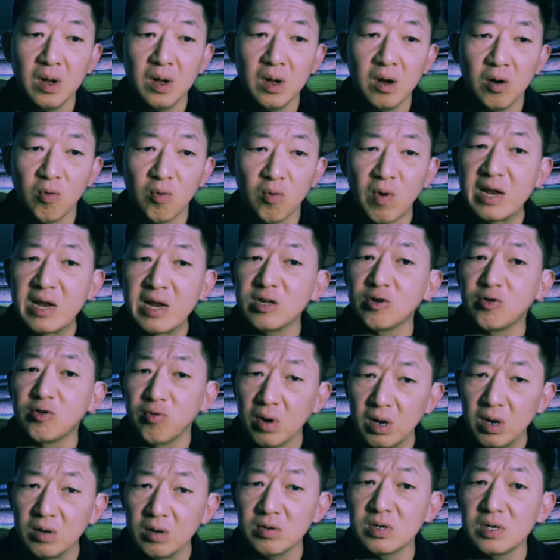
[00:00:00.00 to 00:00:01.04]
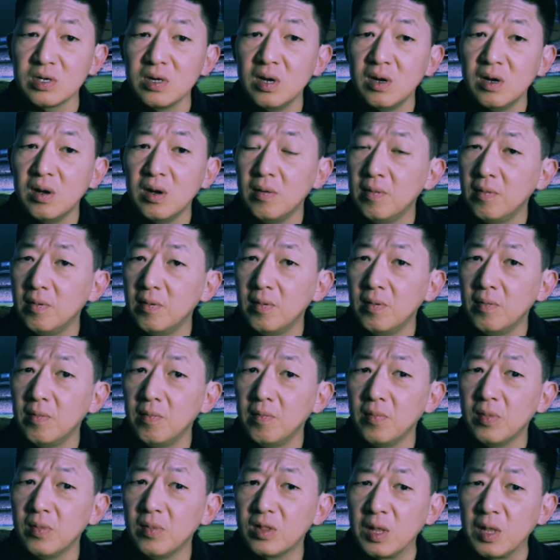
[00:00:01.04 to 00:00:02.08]
Writes Gross,
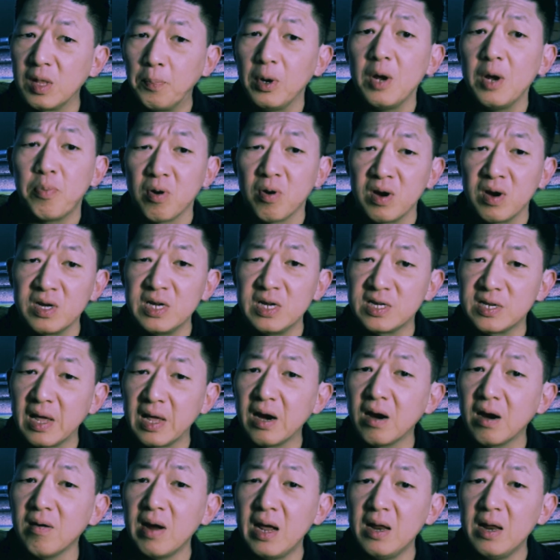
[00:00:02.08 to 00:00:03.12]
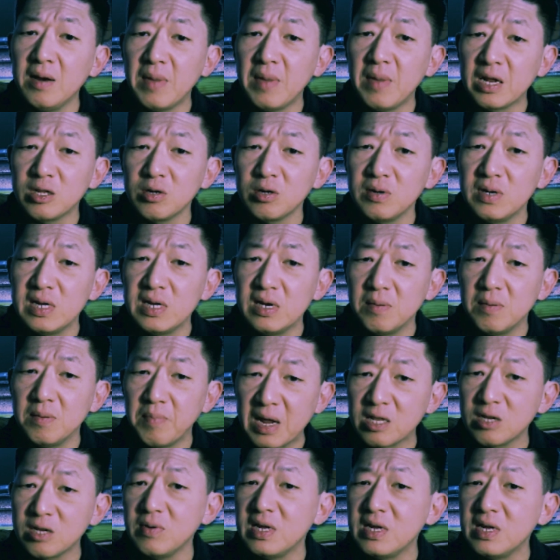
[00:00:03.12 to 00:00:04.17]
the blueprint is there, and
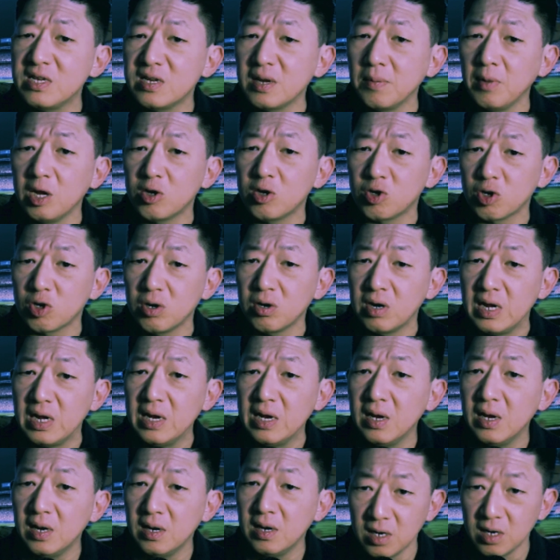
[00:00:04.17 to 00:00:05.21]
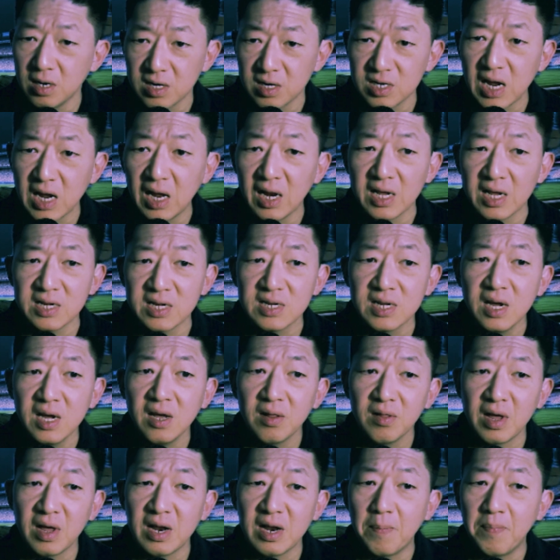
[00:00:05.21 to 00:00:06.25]
Matsui's similar journey does tell us
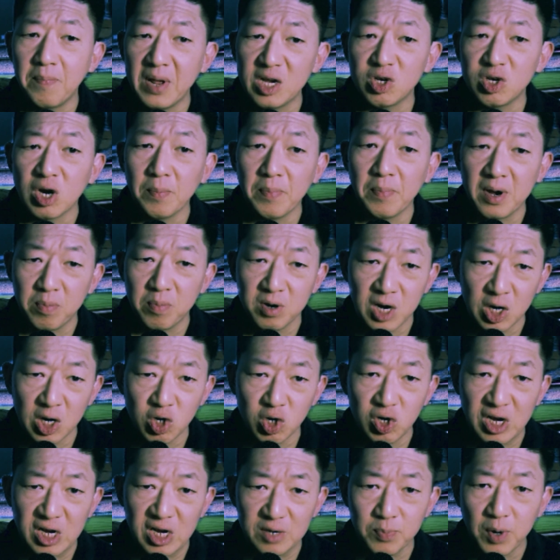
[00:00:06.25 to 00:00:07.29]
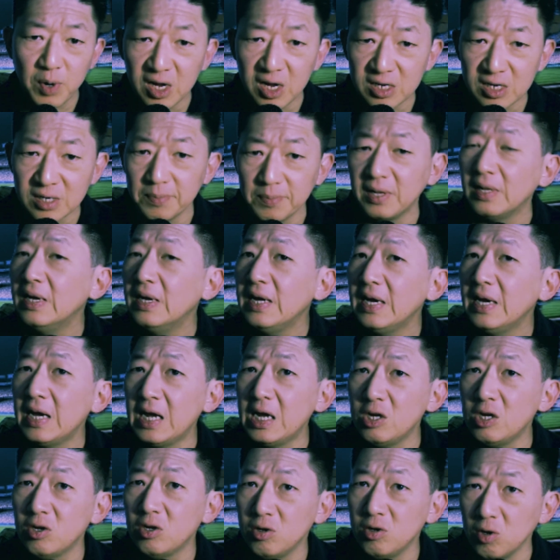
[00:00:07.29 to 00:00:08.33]
that a big jump in production is possible
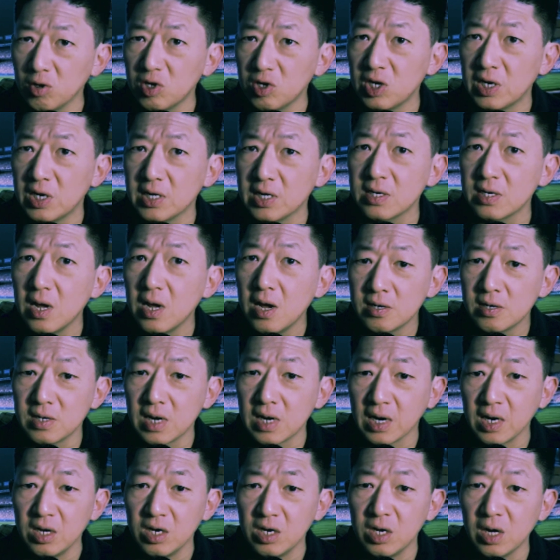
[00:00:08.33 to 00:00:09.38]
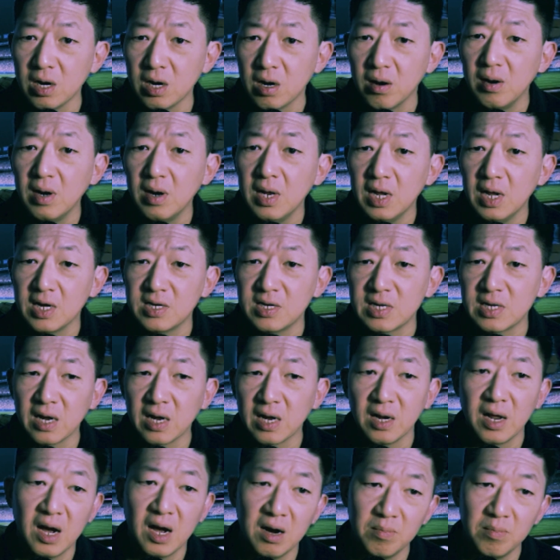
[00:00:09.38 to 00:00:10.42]
in Yoshida's second year.
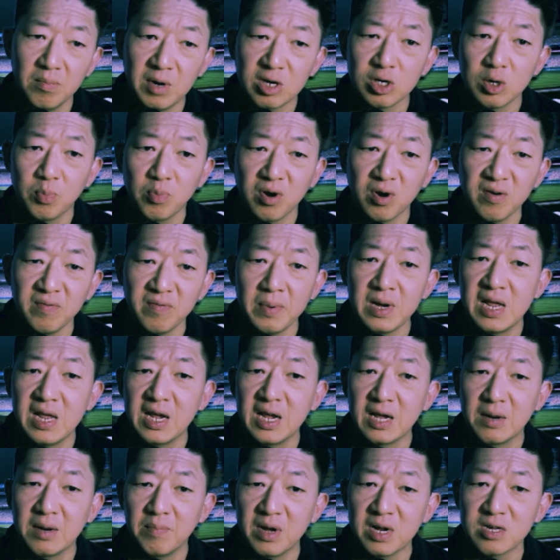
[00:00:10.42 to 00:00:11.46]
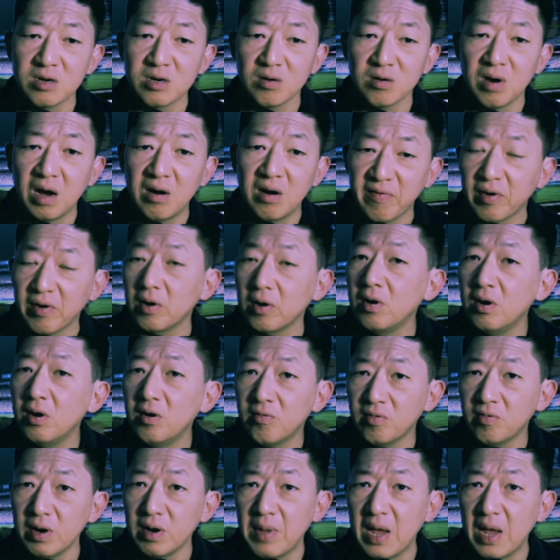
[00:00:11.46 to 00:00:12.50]
Exactly how much improvement he can muster, however,
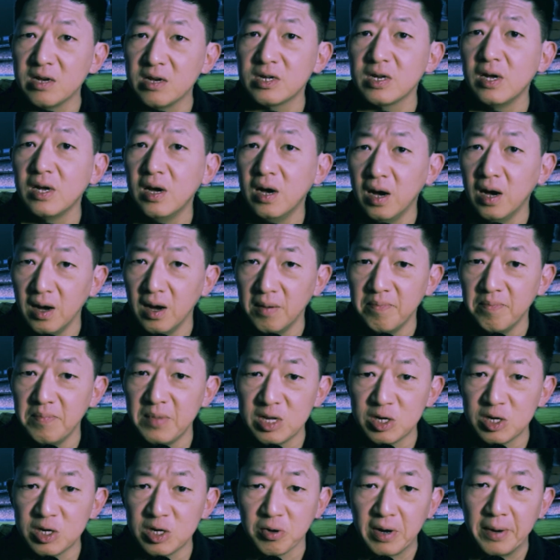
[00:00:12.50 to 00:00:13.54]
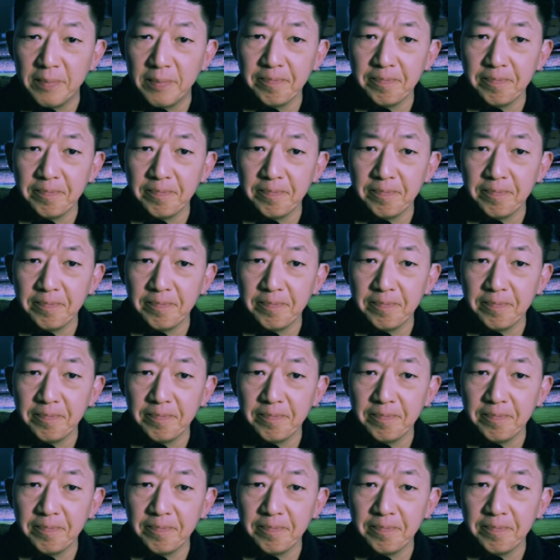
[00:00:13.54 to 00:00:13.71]
remains a mystery.